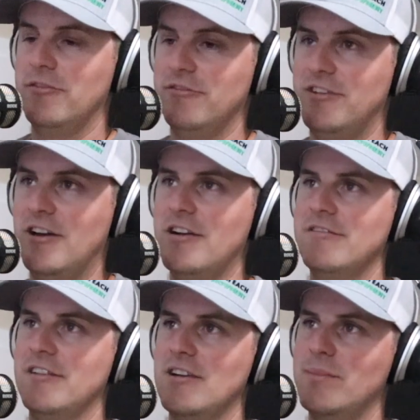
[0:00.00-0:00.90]
very,
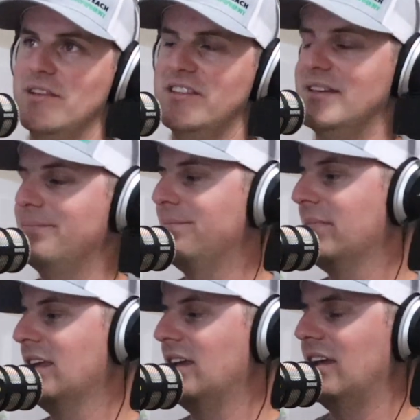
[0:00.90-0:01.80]
very busy.
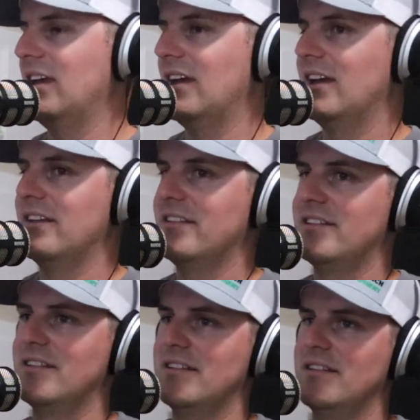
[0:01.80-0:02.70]
And
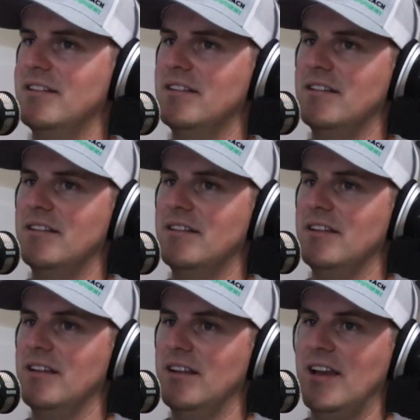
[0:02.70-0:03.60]

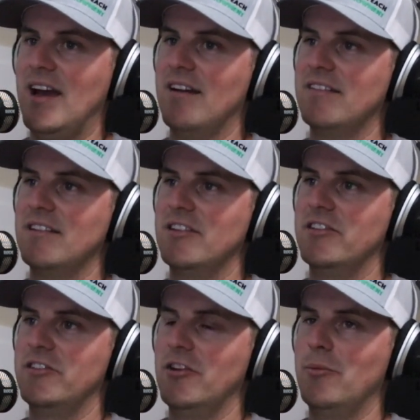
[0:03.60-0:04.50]
yeah,
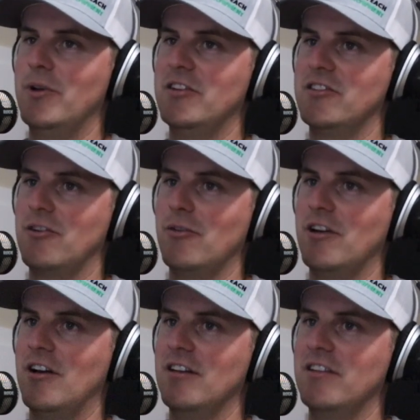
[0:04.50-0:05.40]
so much going
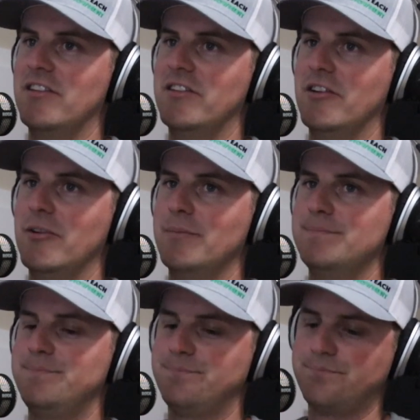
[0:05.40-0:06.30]
on. So
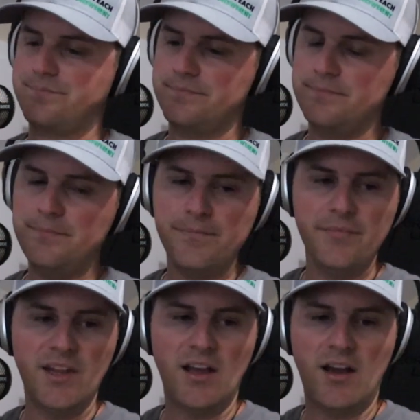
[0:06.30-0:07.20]

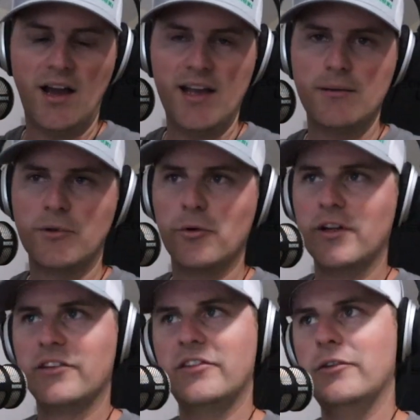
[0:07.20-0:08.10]
I am
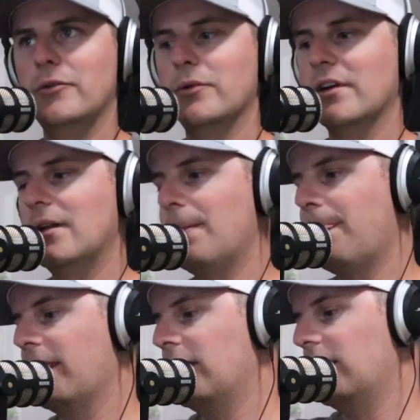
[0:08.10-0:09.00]
going to
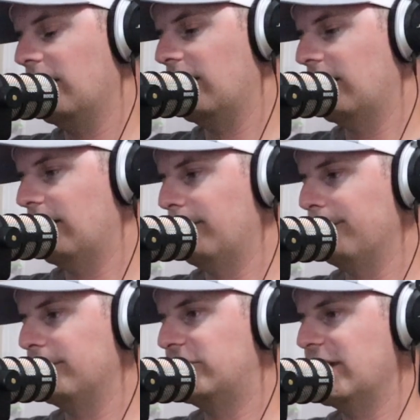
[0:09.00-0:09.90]

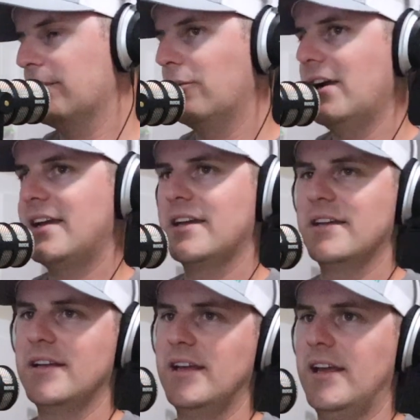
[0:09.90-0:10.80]
take a break
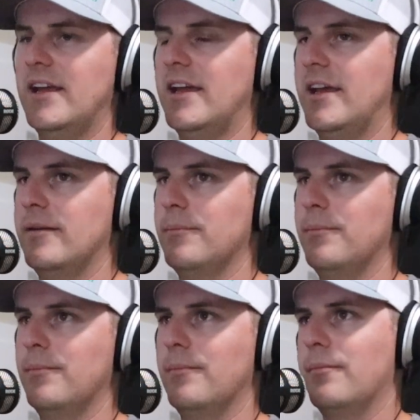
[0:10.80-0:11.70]
and
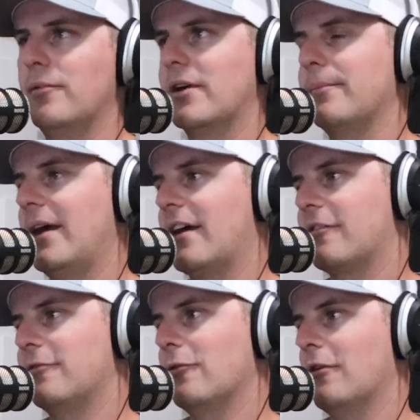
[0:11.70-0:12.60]
bring it back
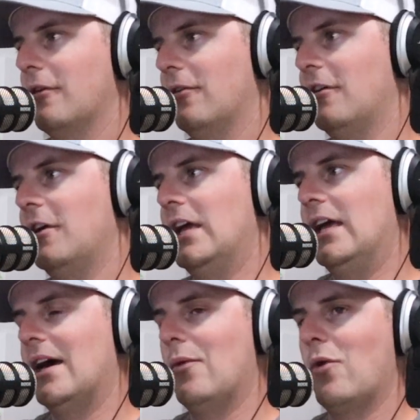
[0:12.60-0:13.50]
for
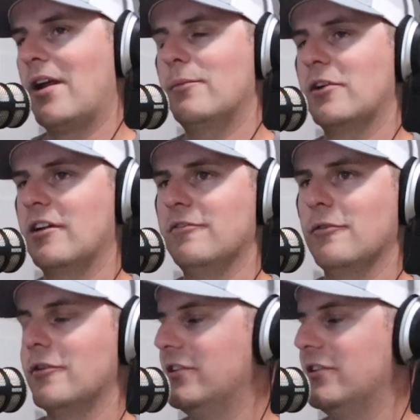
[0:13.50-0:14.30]
what I'm looking forward